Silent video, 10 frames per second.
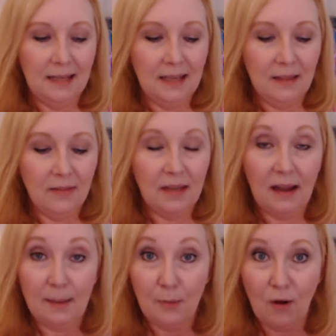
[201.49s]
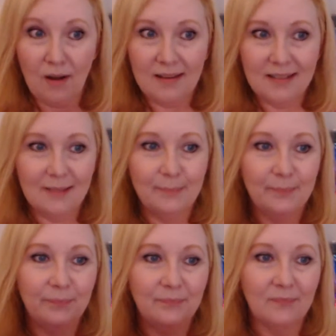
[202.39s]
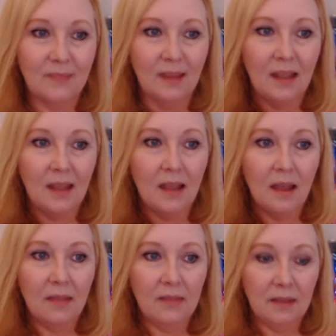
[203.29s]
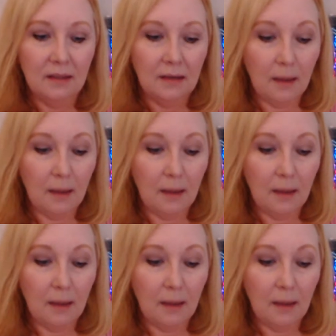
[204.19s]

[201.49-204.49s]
that I got that I'm